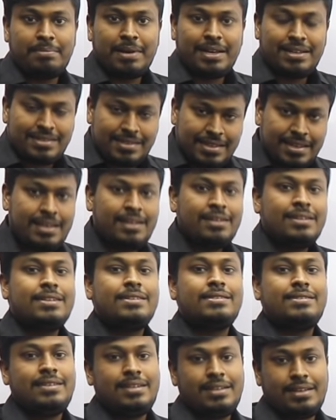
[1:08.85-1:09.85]
By seeing
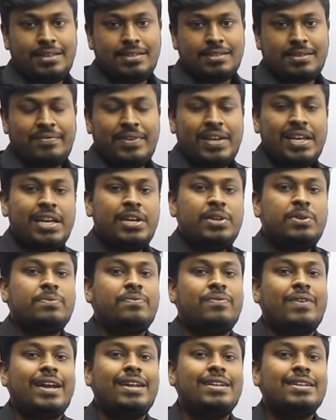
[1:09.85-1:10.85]
that series, we need to
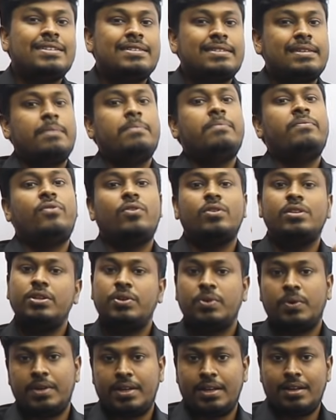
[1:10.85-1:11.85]
find the sum for the
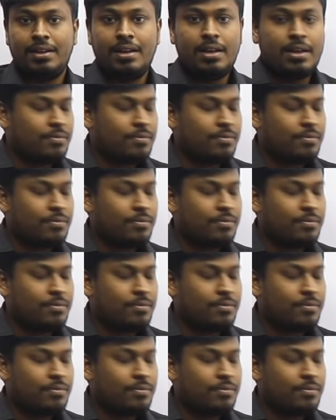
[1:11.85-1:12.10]
total.